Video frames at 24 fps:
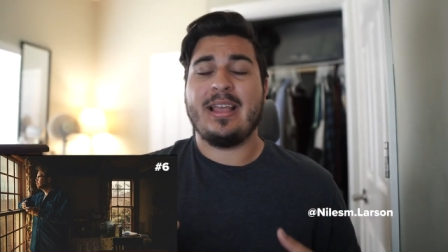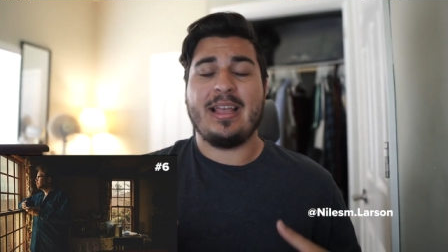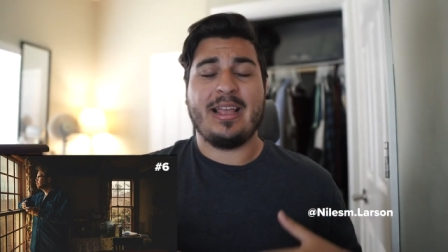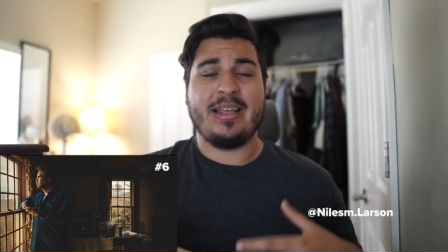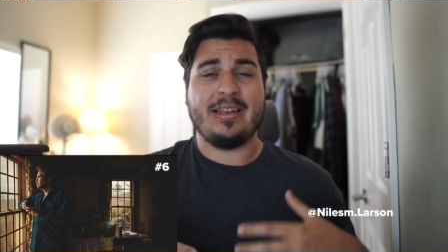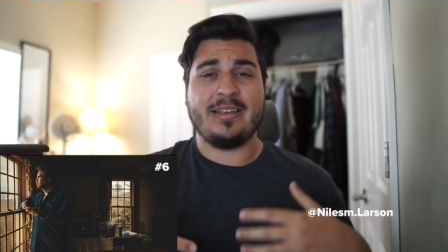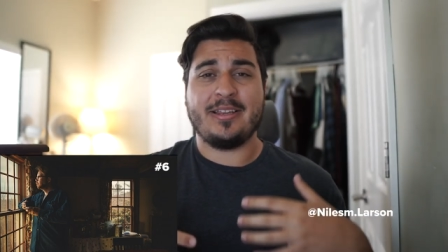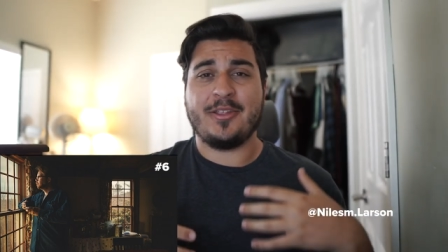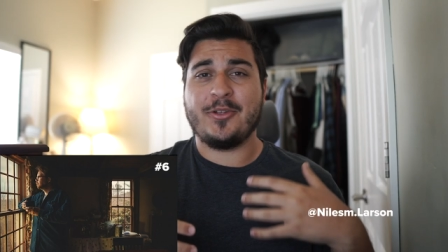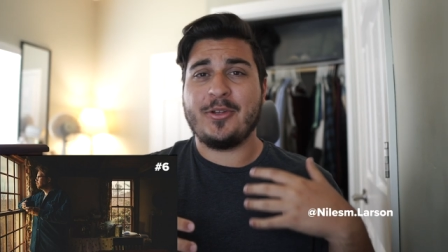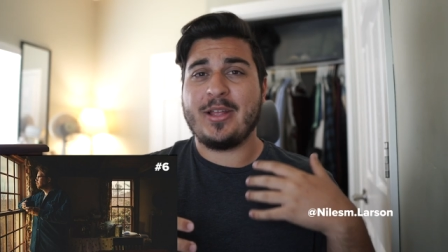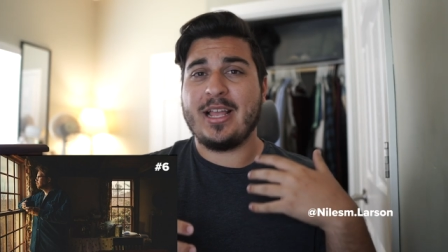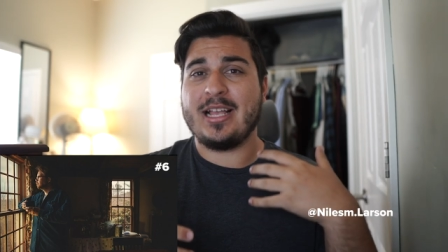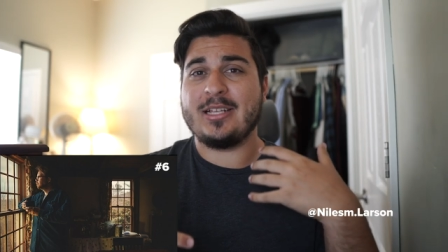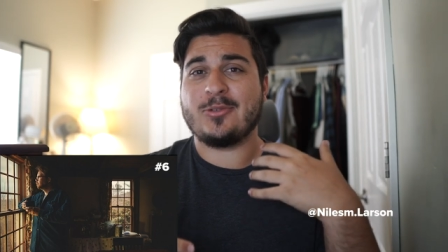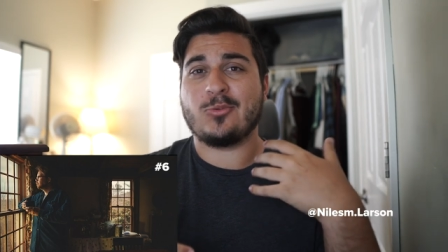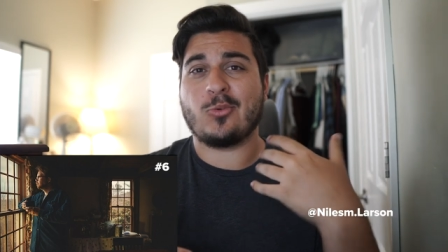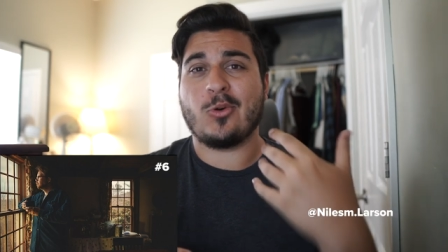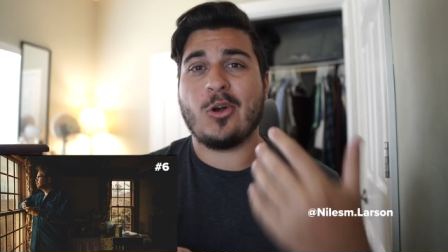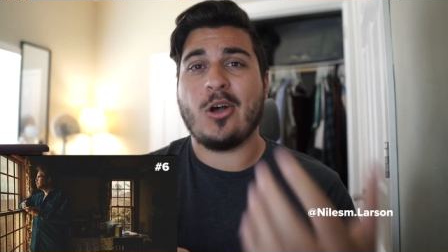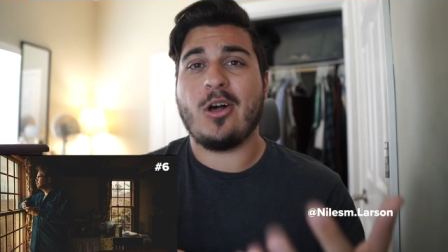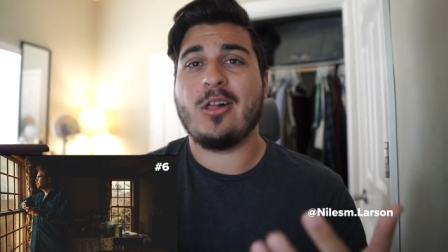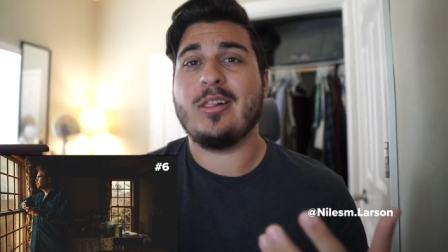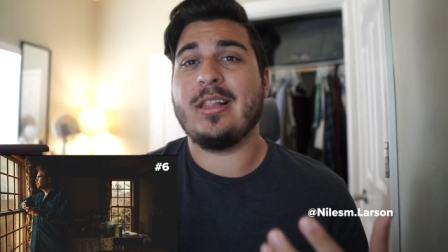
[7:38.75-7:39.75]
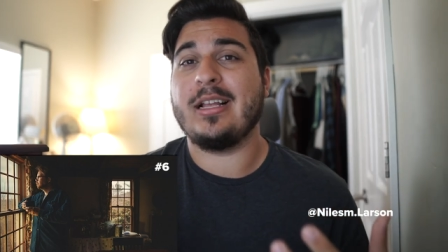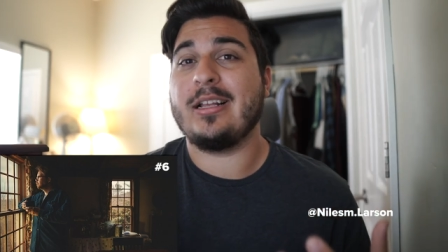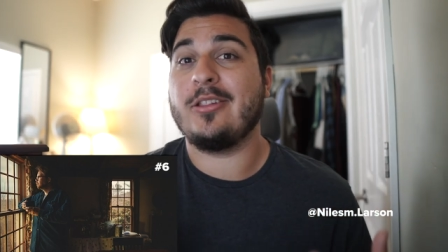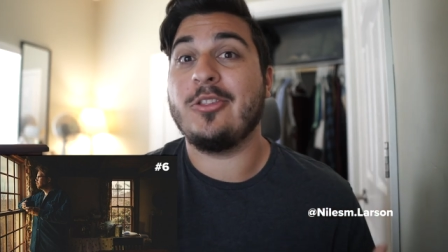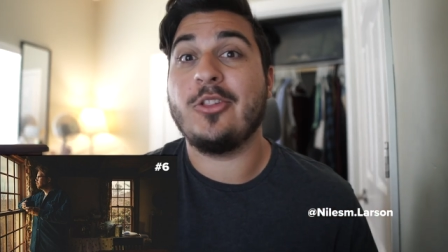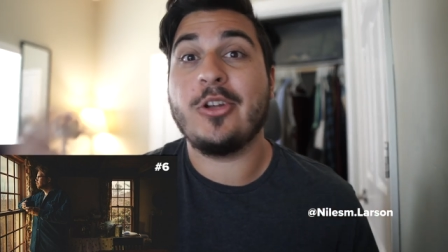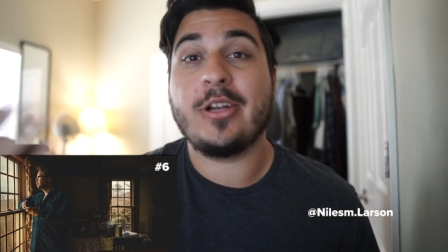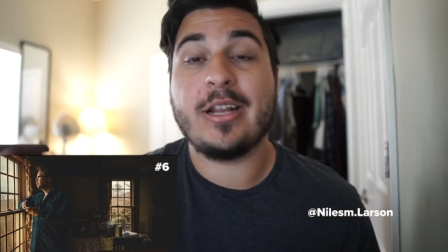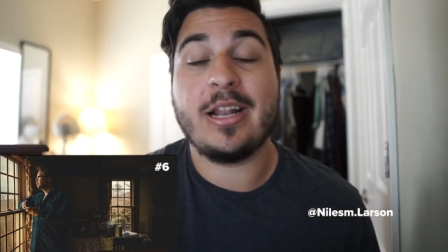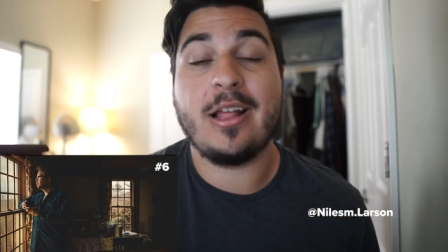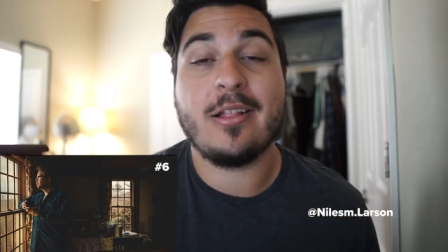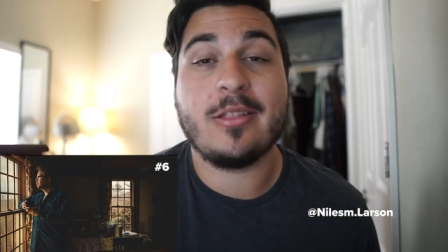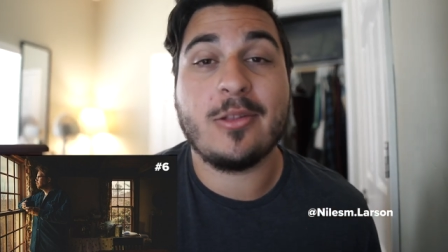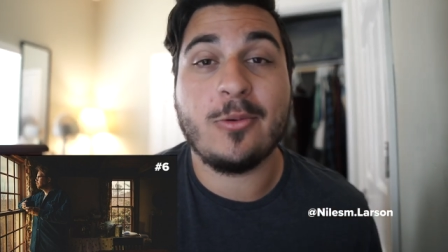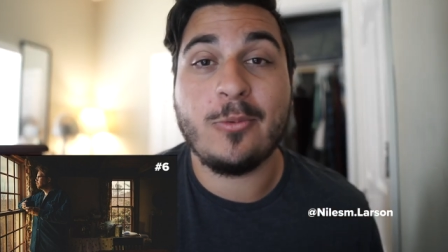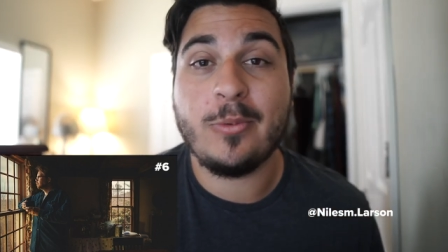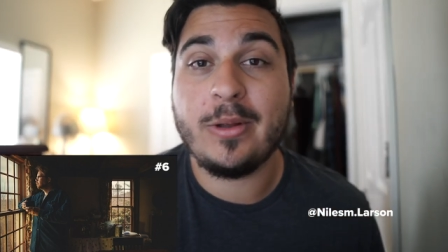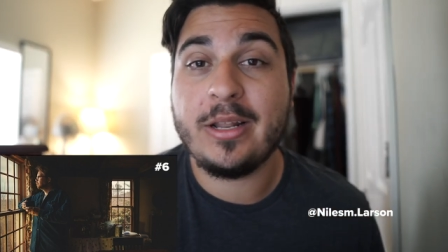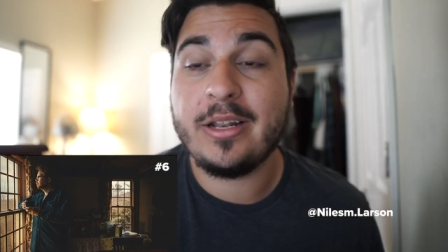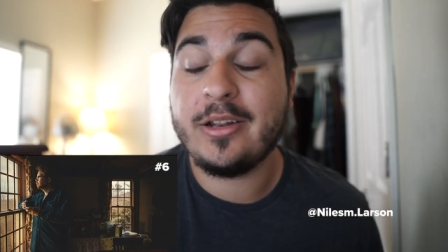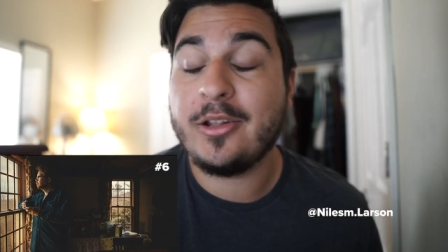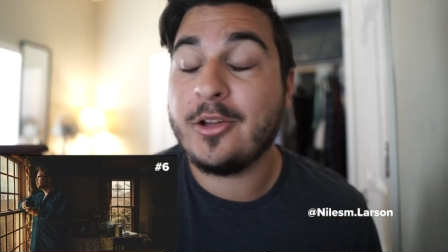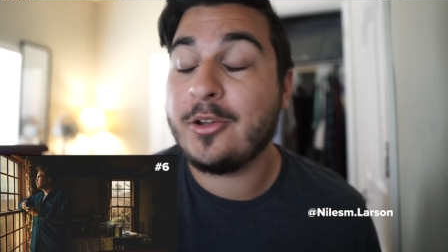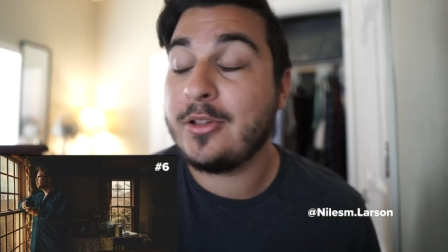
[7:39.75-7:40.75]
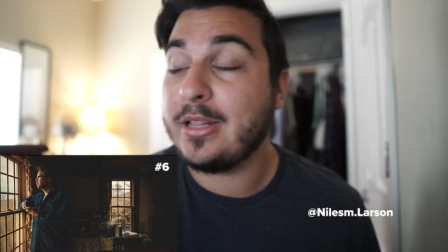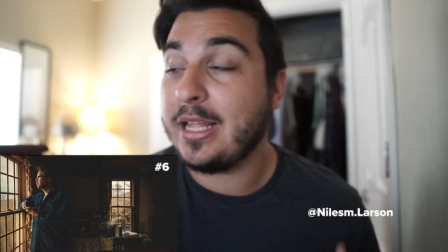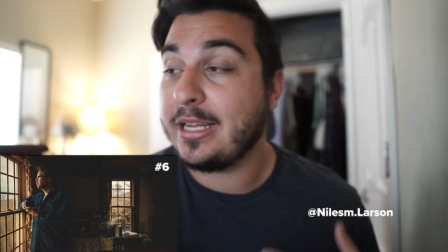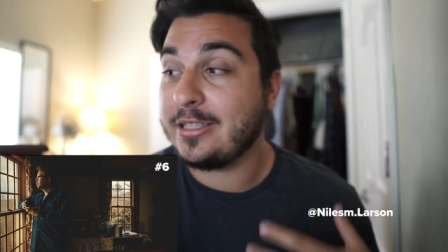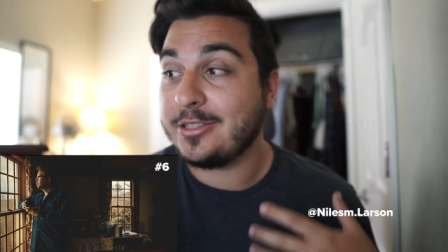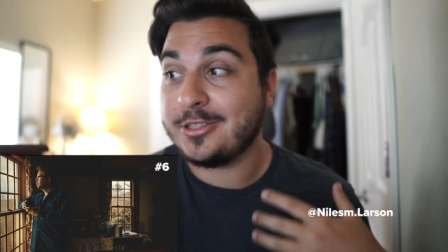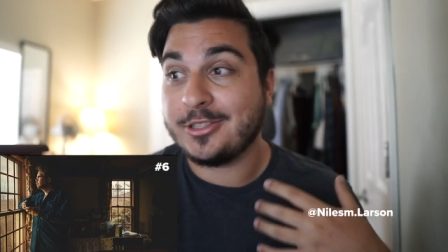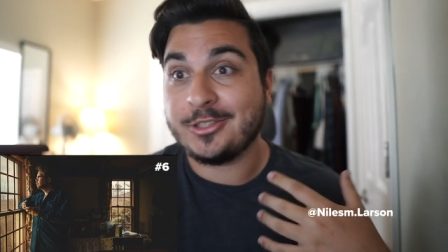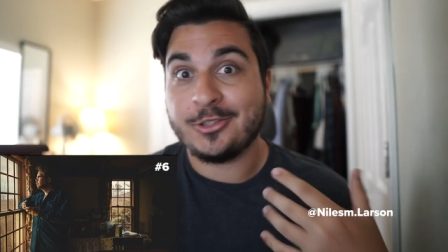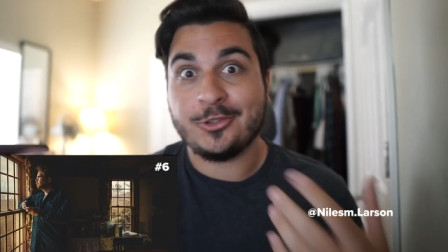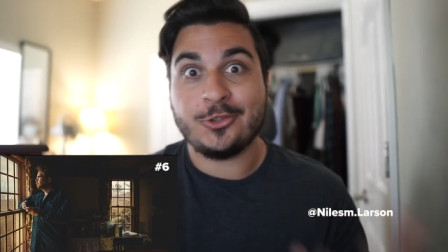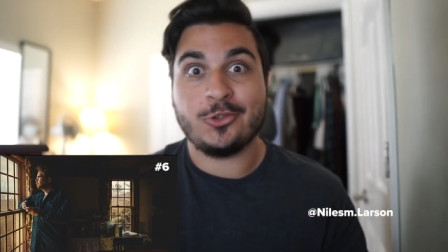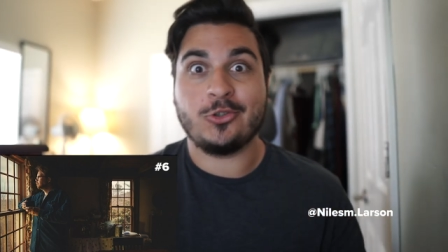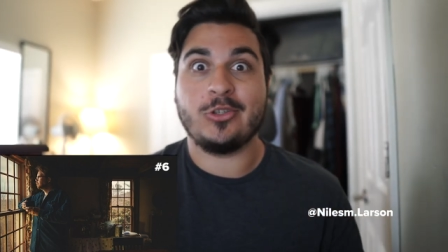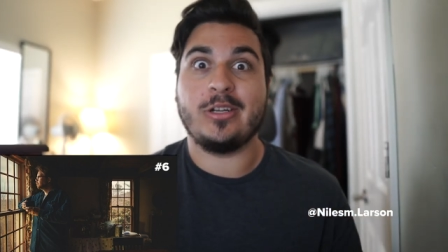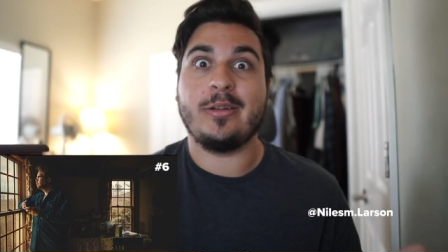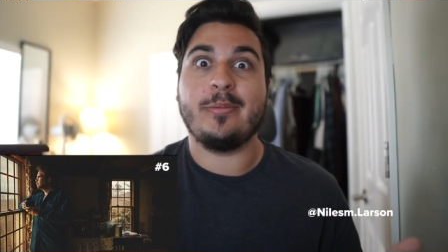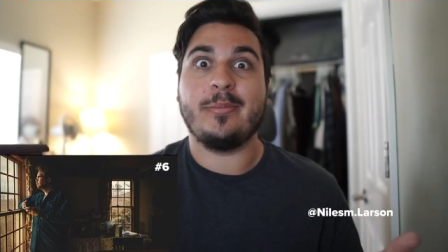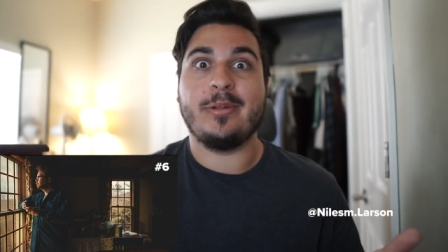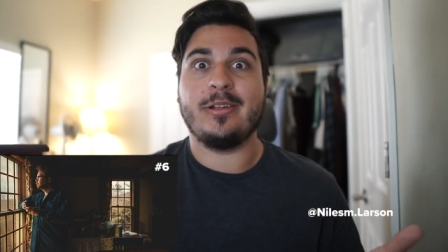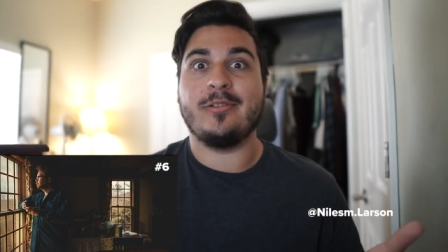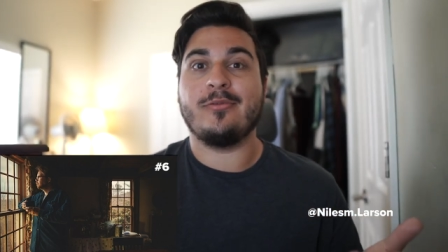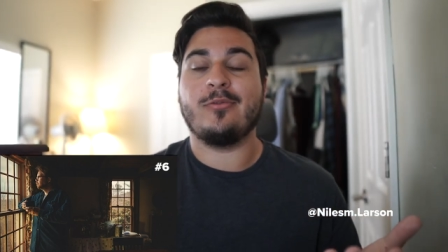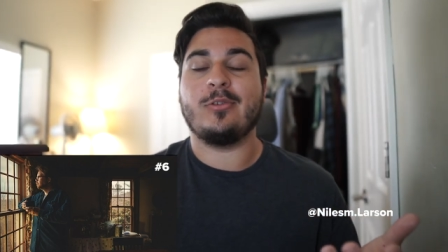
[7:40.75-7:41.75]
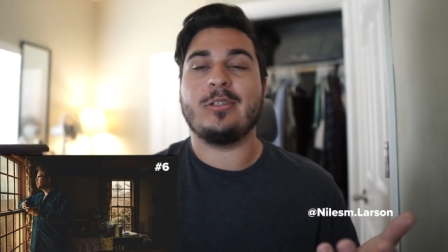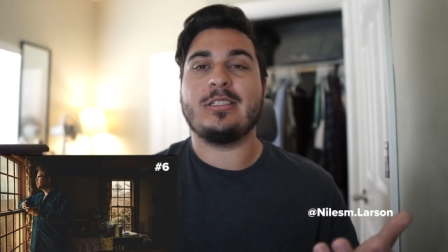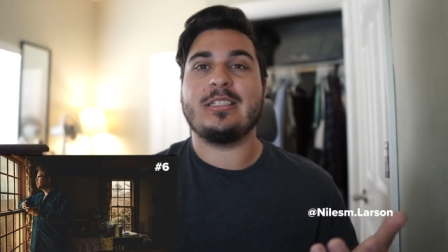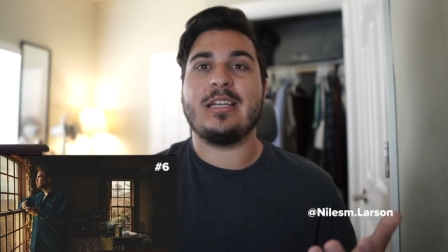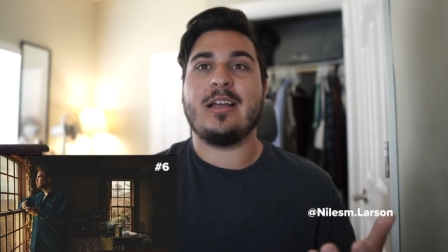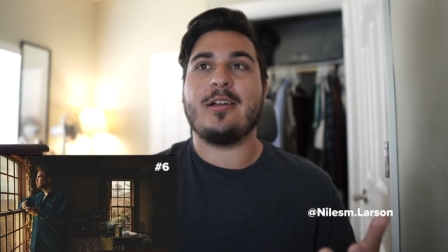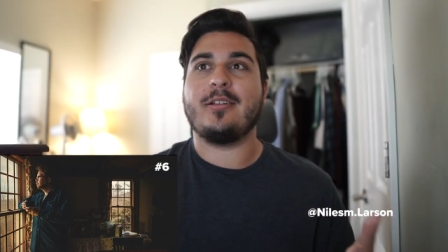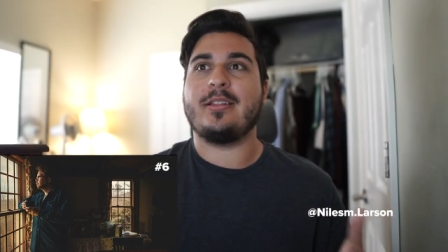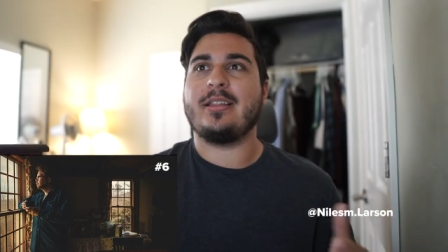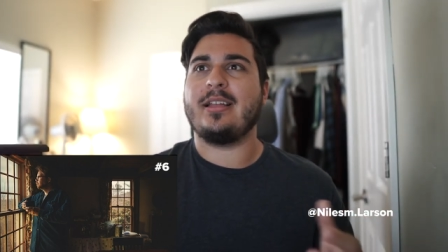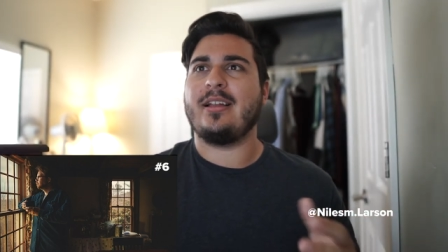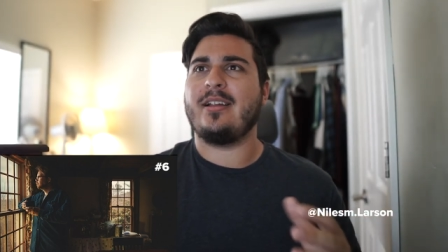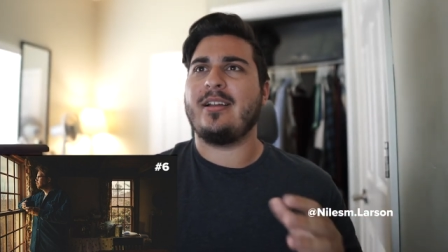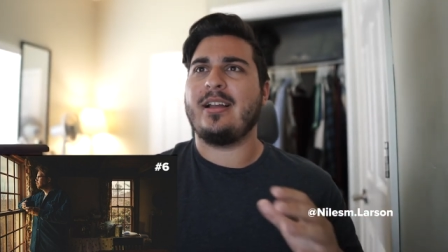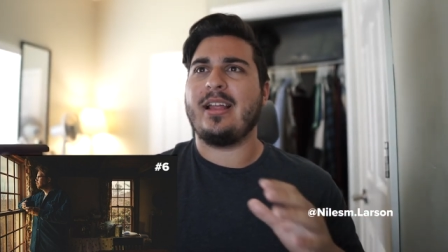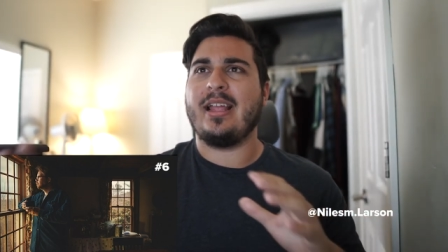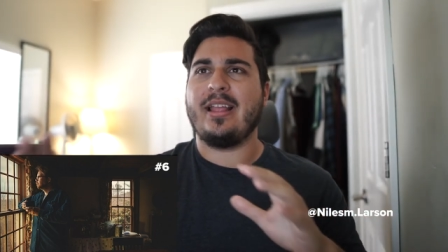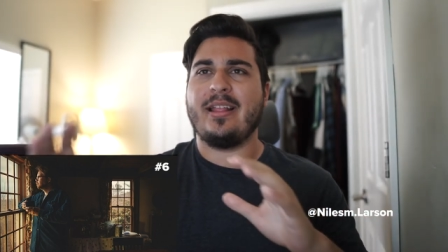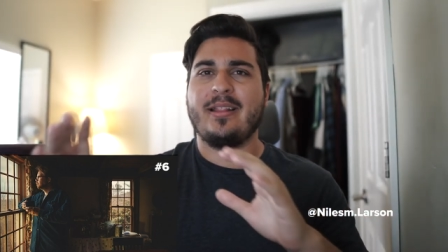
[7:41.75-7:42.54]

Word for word: and you guys were all like looking out the window, like just dreaming of what's out there.